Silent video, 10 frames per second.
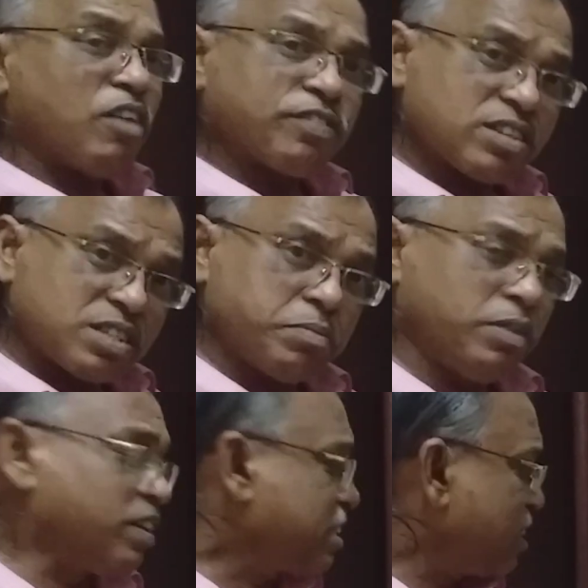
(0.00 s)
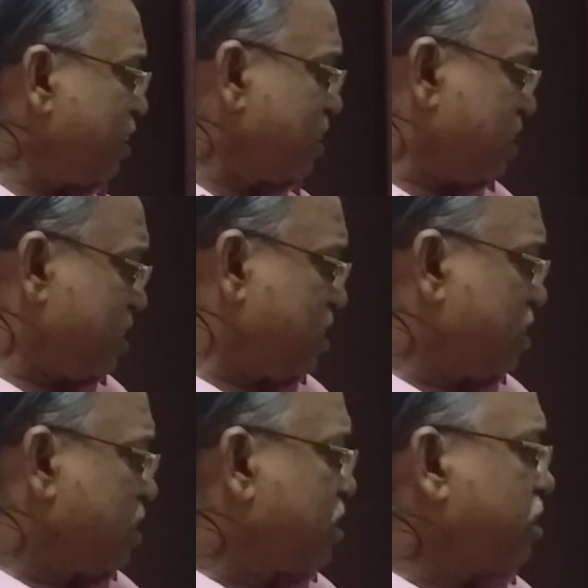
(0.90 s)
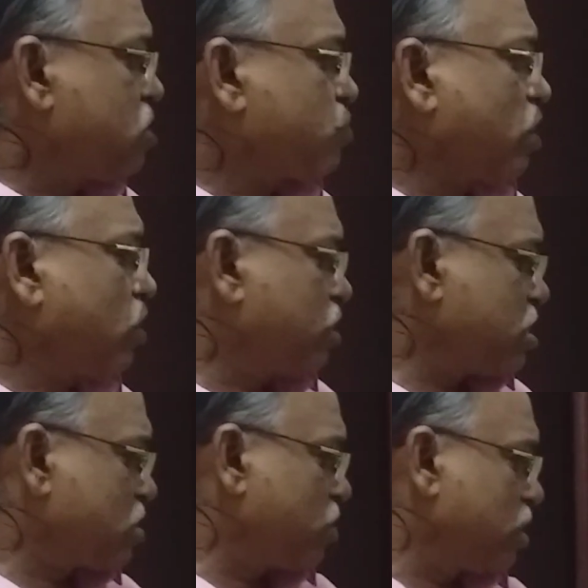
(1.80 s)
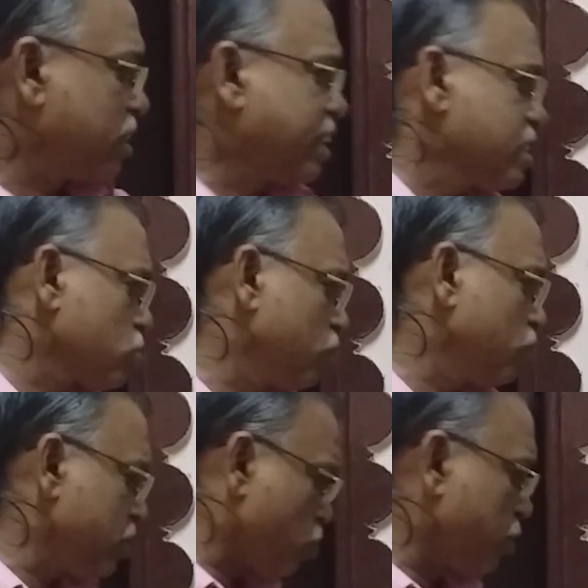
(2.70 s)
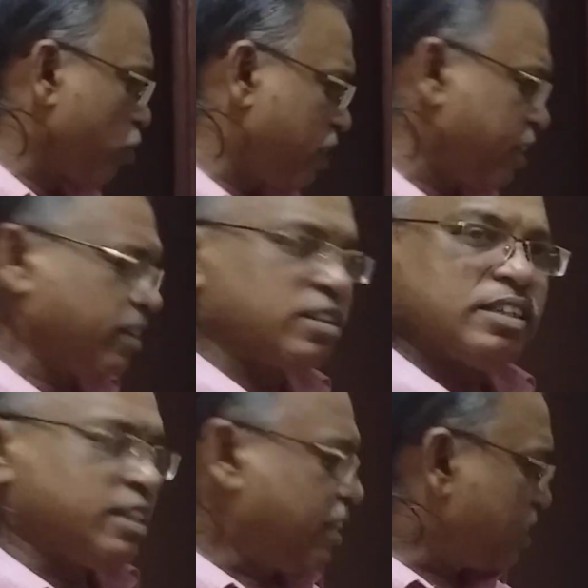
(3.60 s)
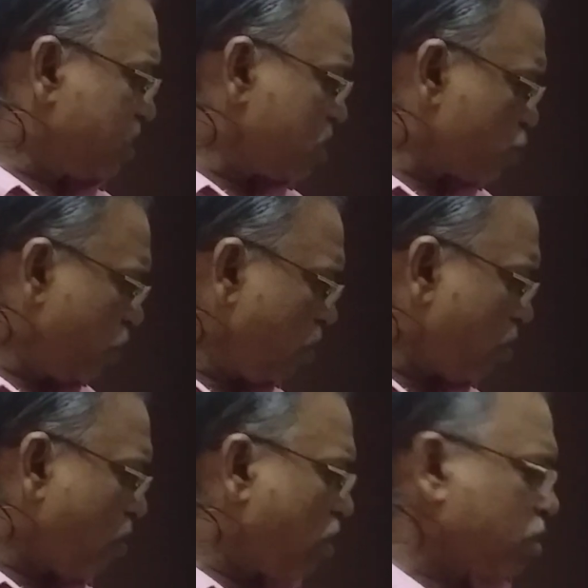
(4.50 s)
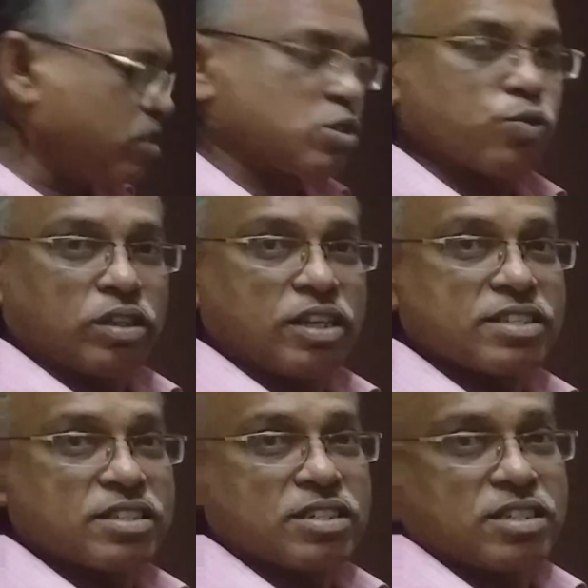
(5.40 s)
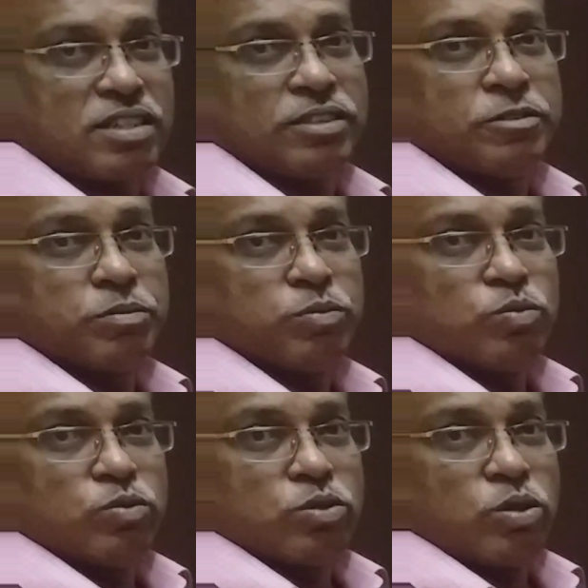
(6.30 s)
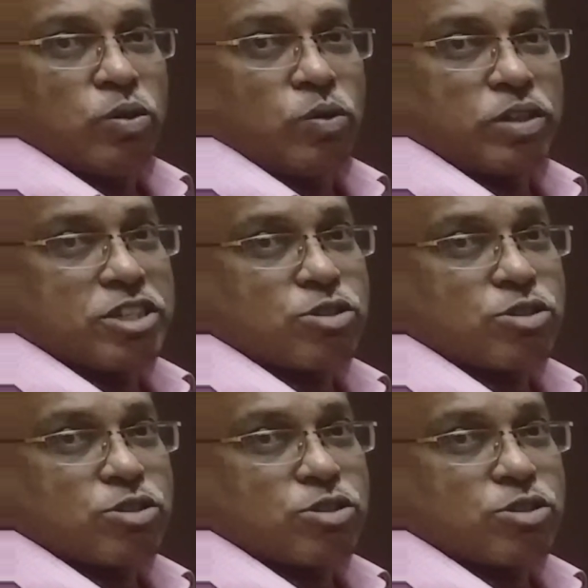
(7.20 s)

after simplification, this case only is going to lead either this one or this one. That's it. Okay,